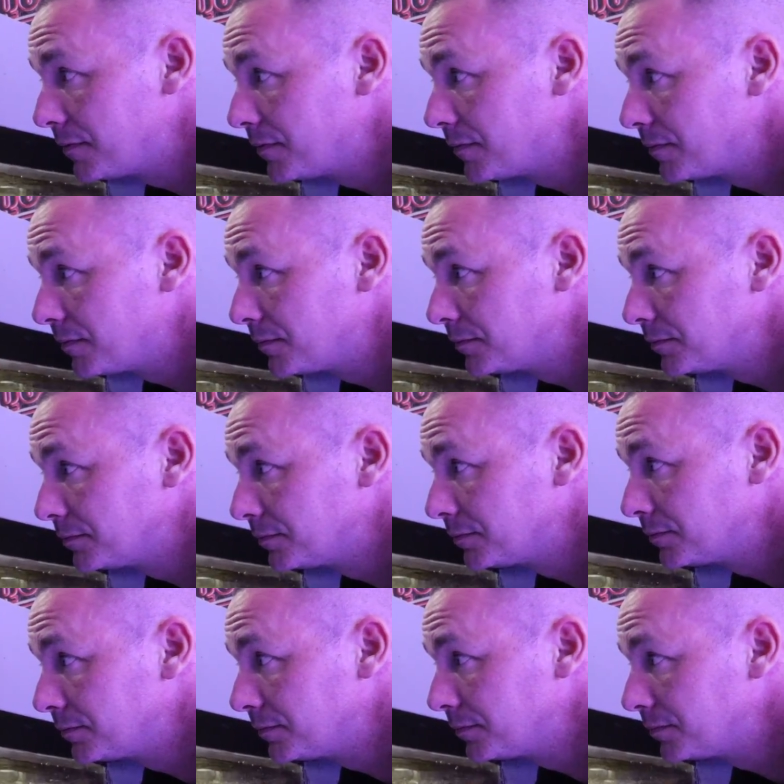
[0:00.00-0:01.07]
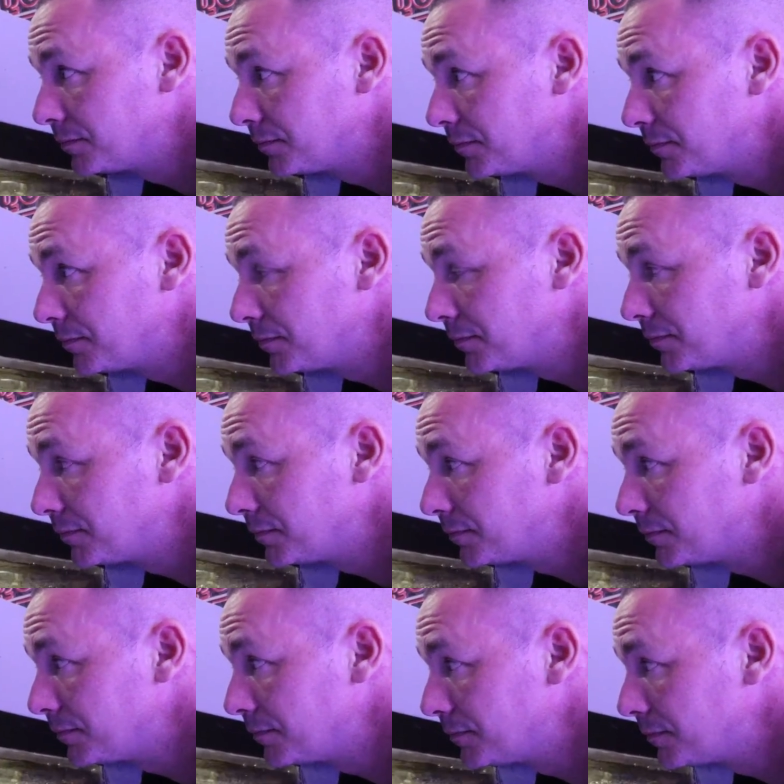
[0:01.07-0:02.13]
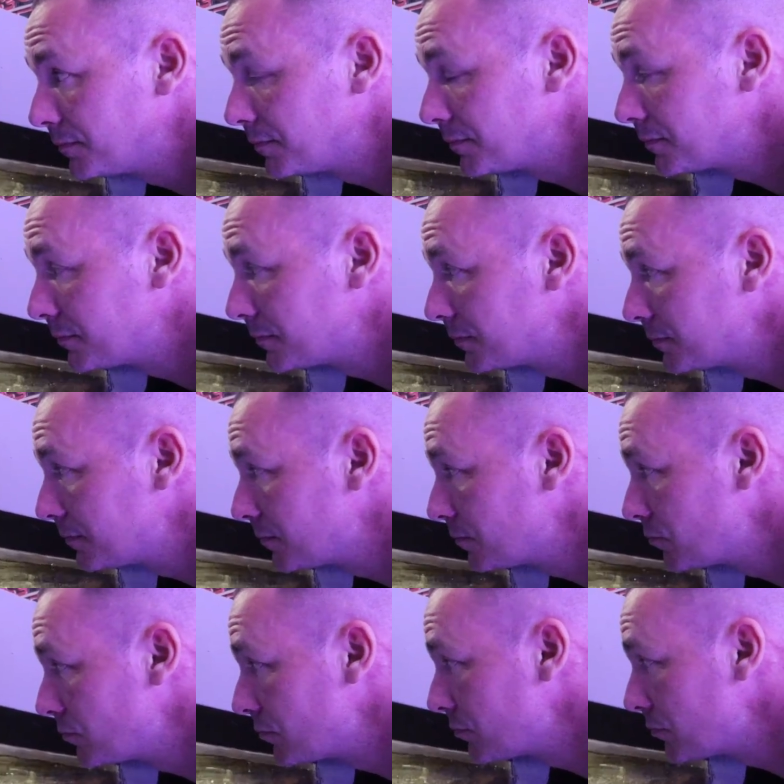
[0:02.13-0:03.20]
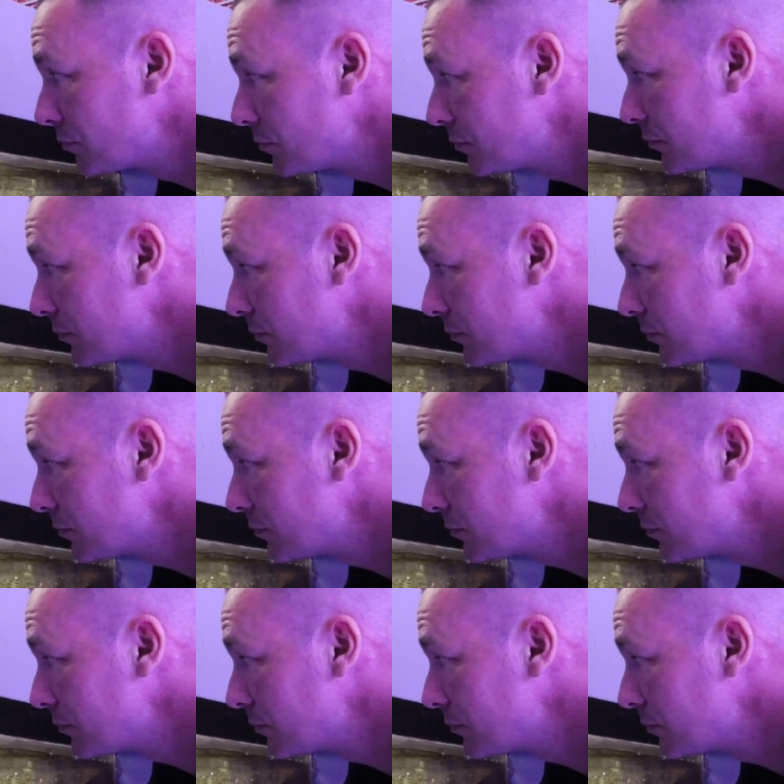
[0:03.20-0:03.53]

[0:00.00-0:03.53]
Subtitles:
that we're blessed to have is to be able to house